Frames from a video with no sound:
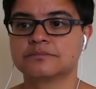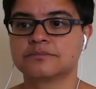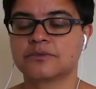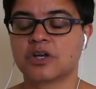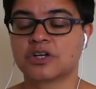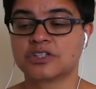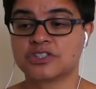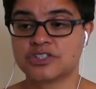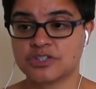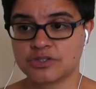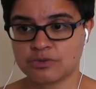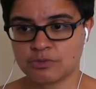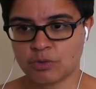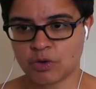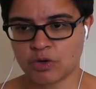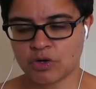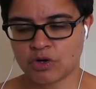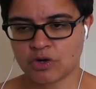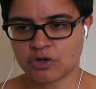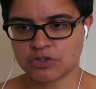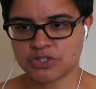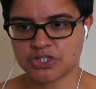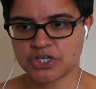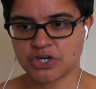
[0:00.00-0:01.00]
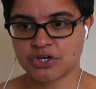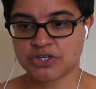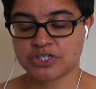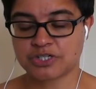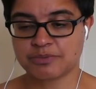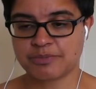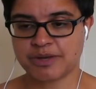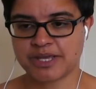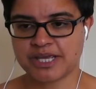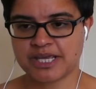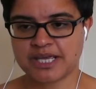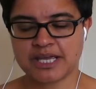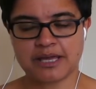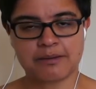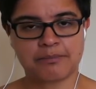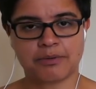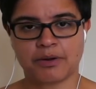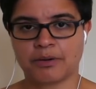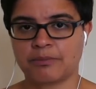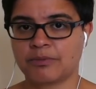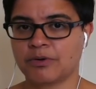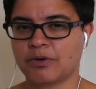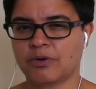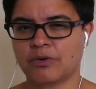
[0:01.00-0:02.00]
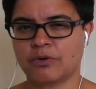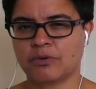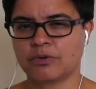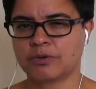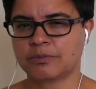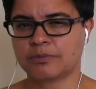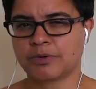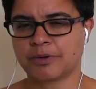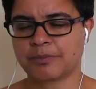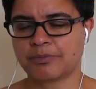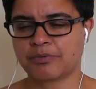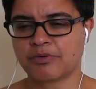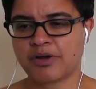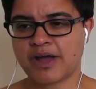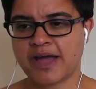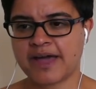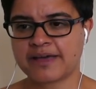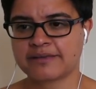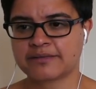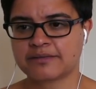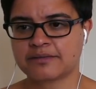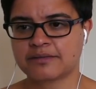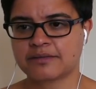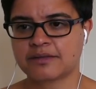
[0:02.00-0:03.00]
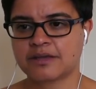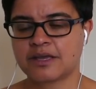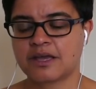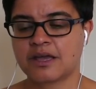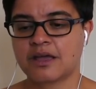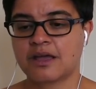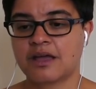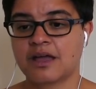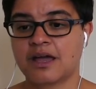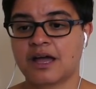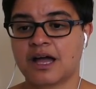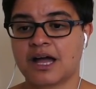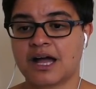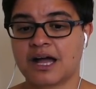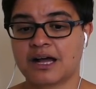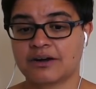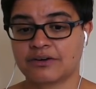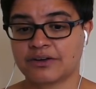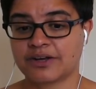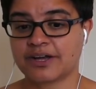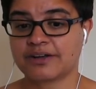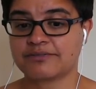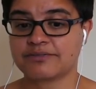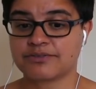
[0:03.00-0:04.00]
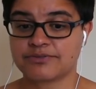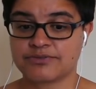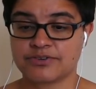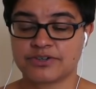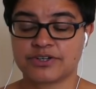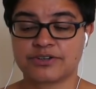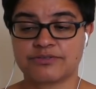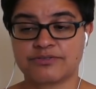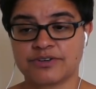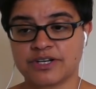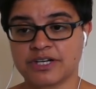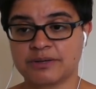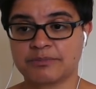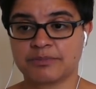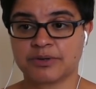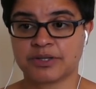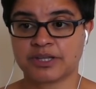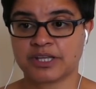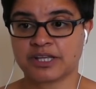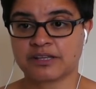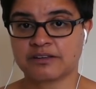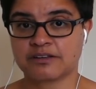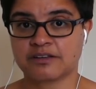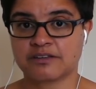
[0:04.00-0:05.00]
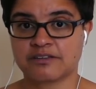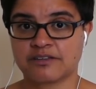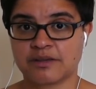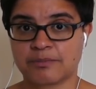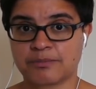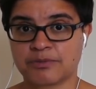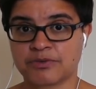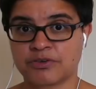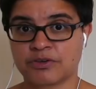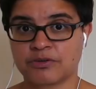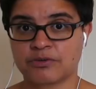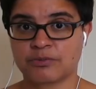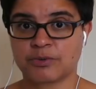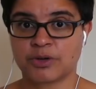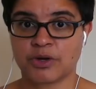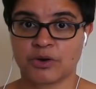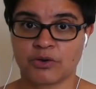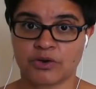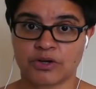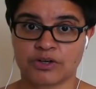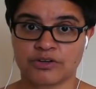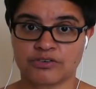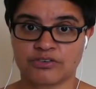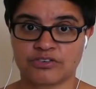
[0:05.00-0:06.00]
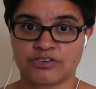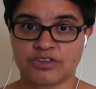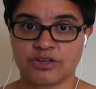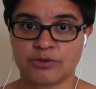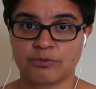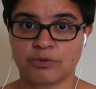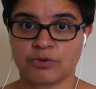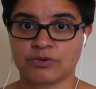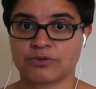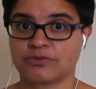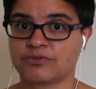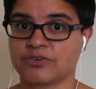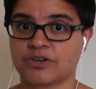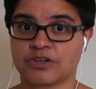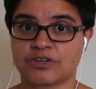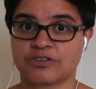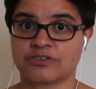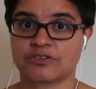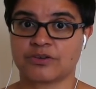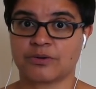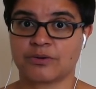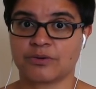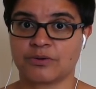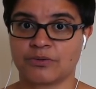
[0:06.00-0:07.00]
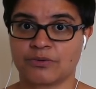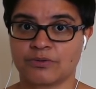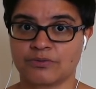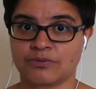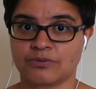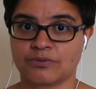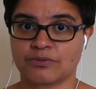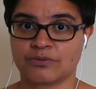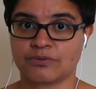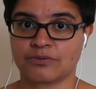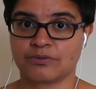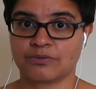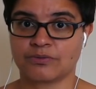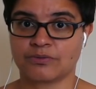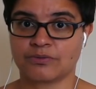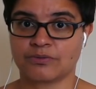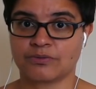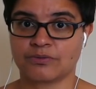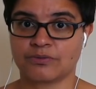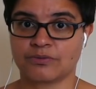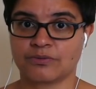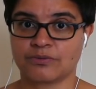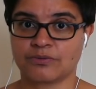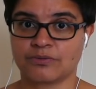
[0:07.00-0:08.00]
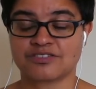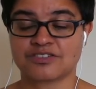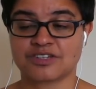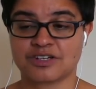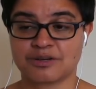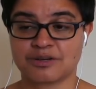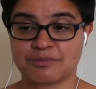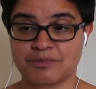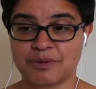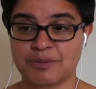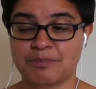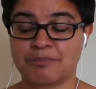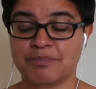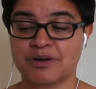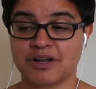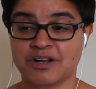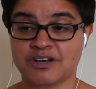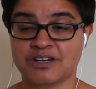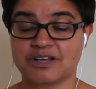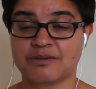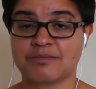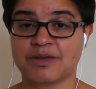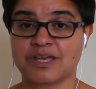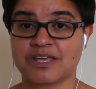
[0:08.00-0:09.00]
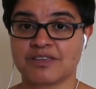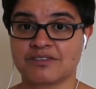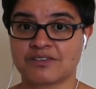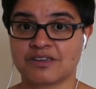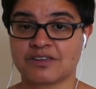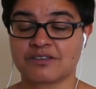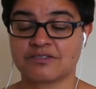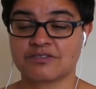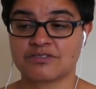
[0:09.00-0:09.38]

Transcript: I do want Kotchar to make it, but I'm not holding my breath. And I have a funny feeling by the end of this episode, we are going to see what the fuck is going on Venus. And I think that's going to be bloody amazing.